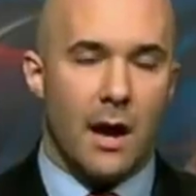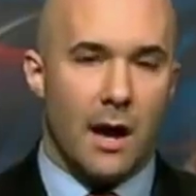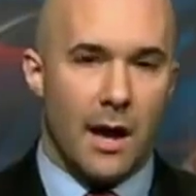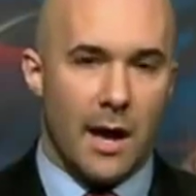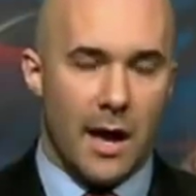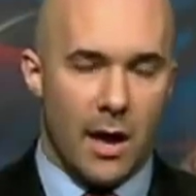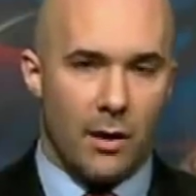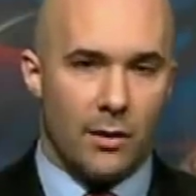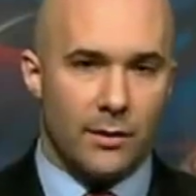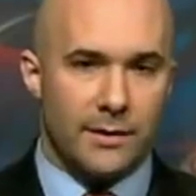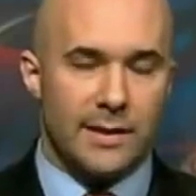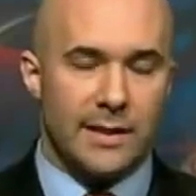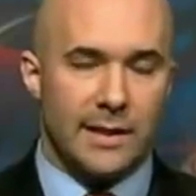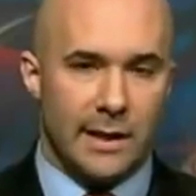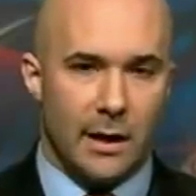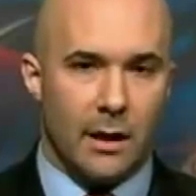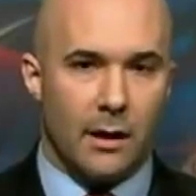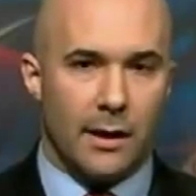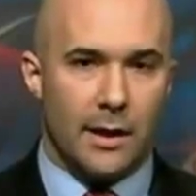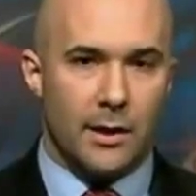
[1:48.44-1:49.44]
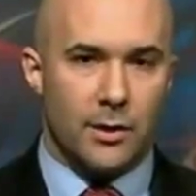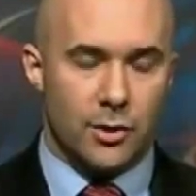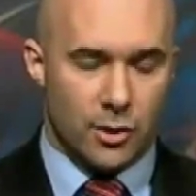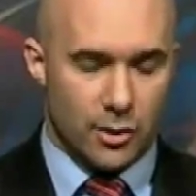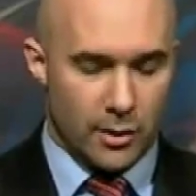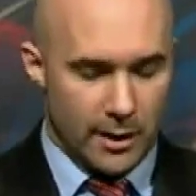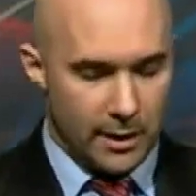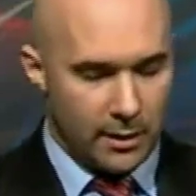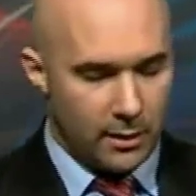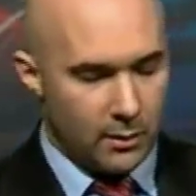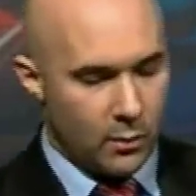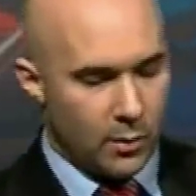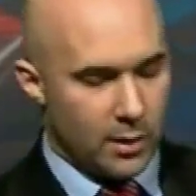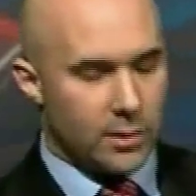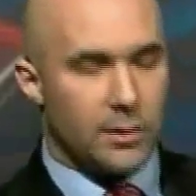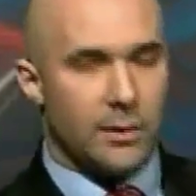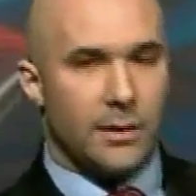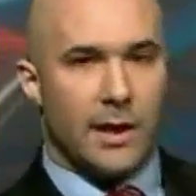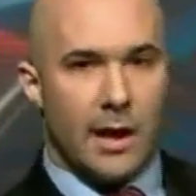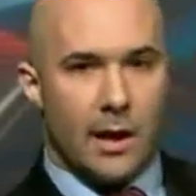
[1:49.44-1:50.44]
LCL injury,
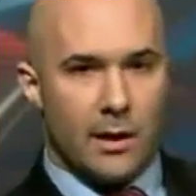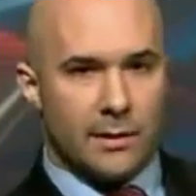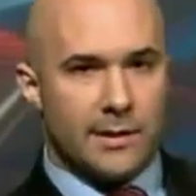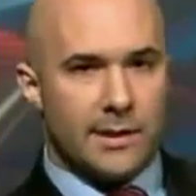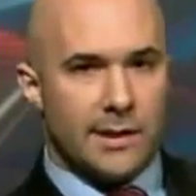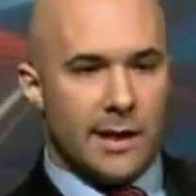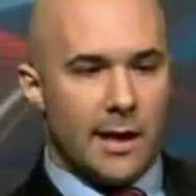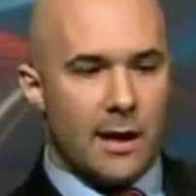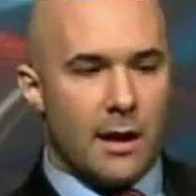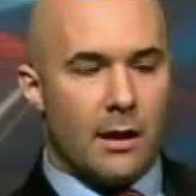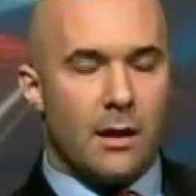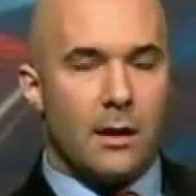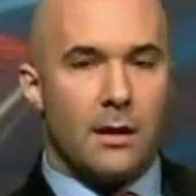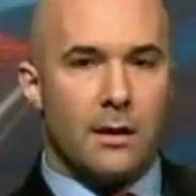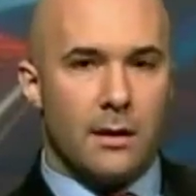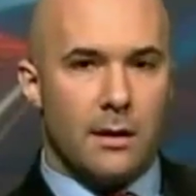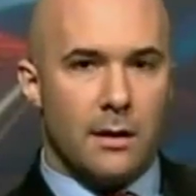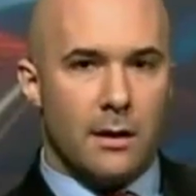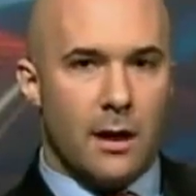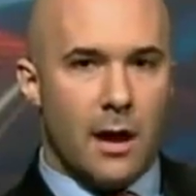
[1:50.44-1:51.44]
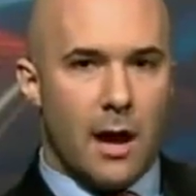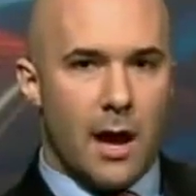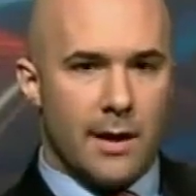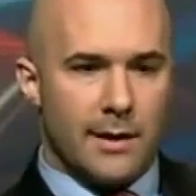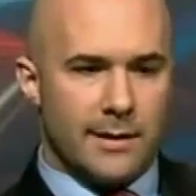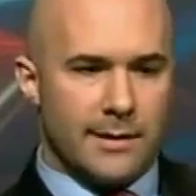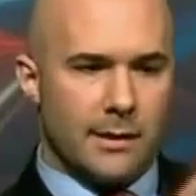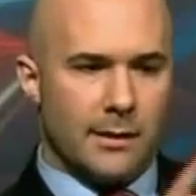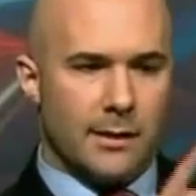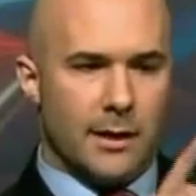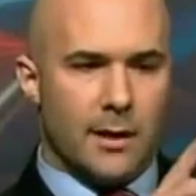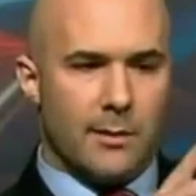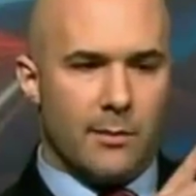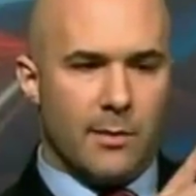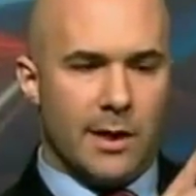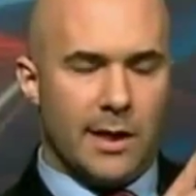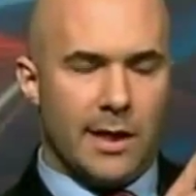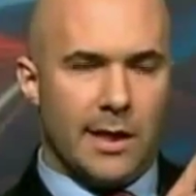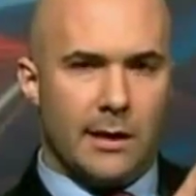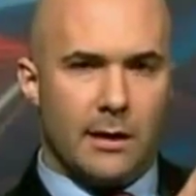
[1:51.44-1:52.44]
which the LCL is the
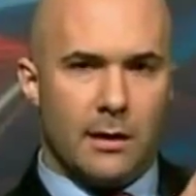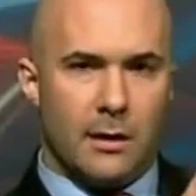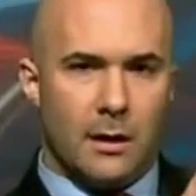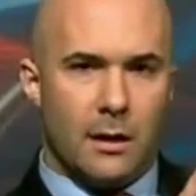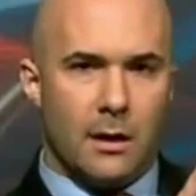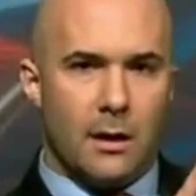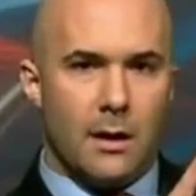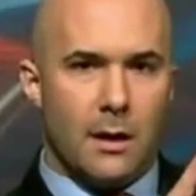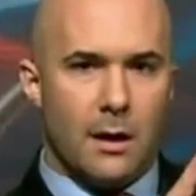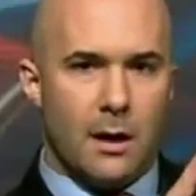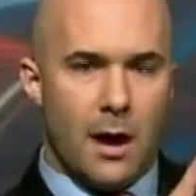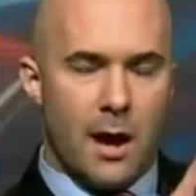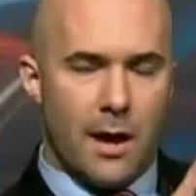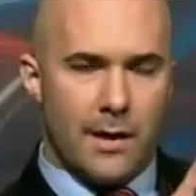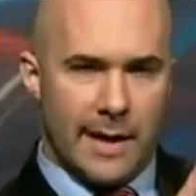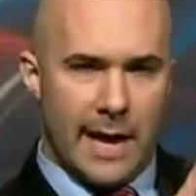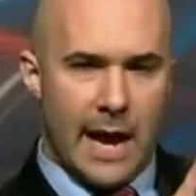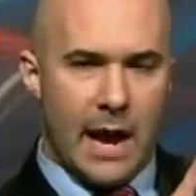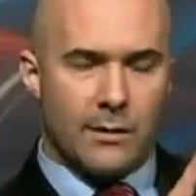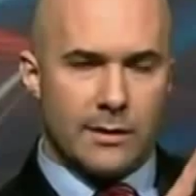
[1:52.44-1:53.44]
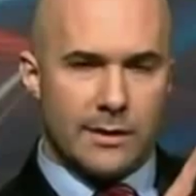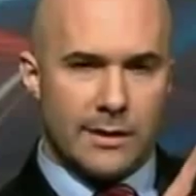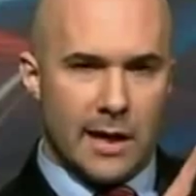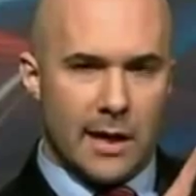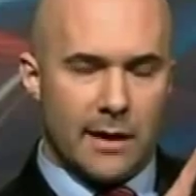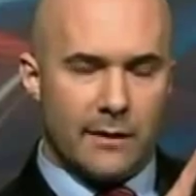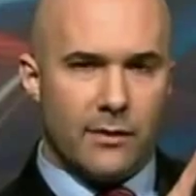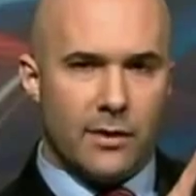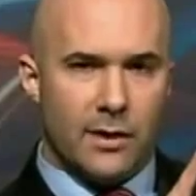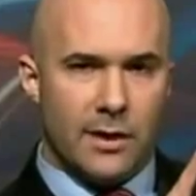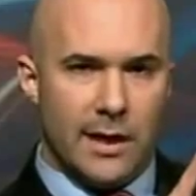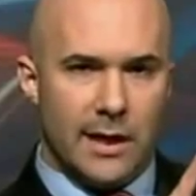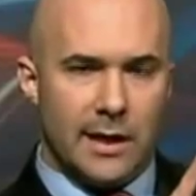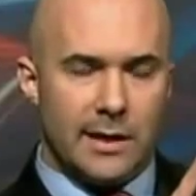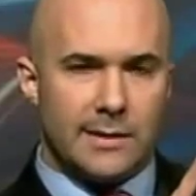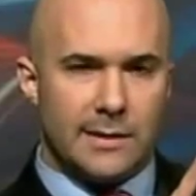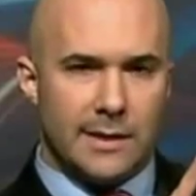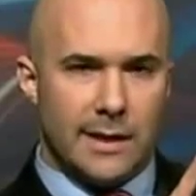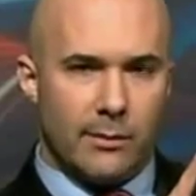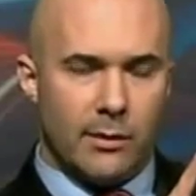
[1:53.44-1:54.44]
ligament here on the outside of the
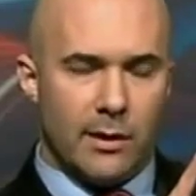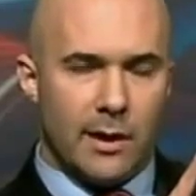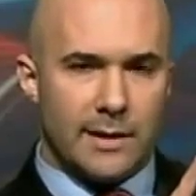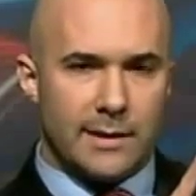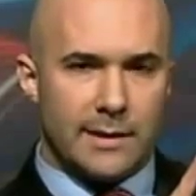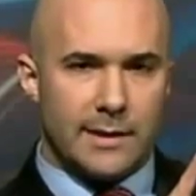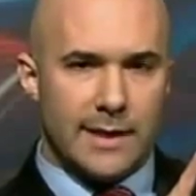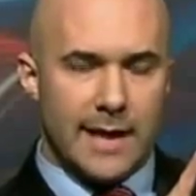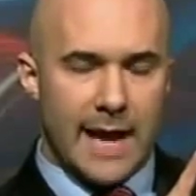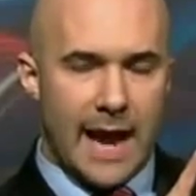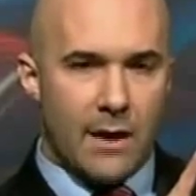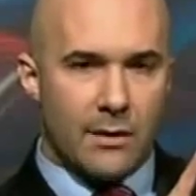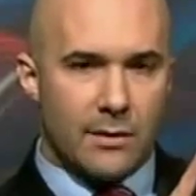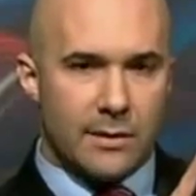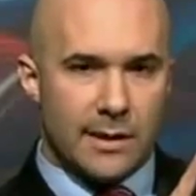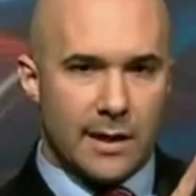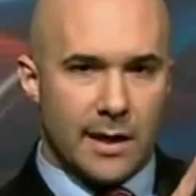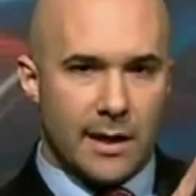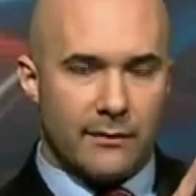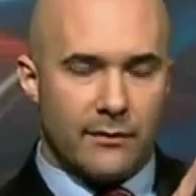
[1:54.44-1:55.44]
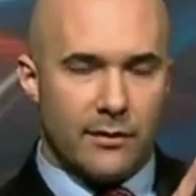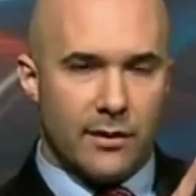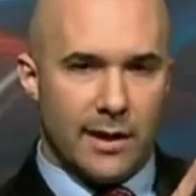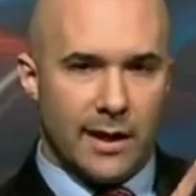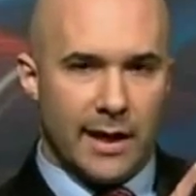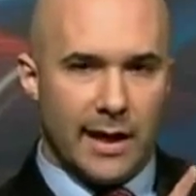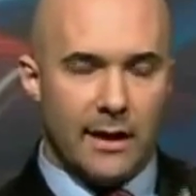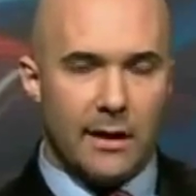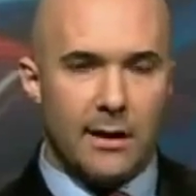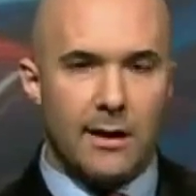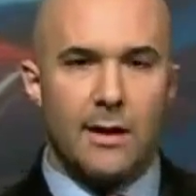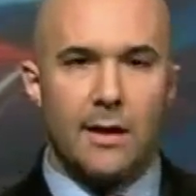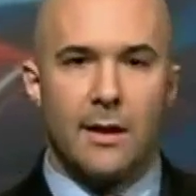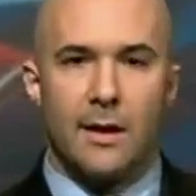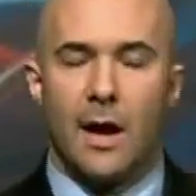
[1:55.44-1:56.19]
knee. It stabilizes the outside of the knee.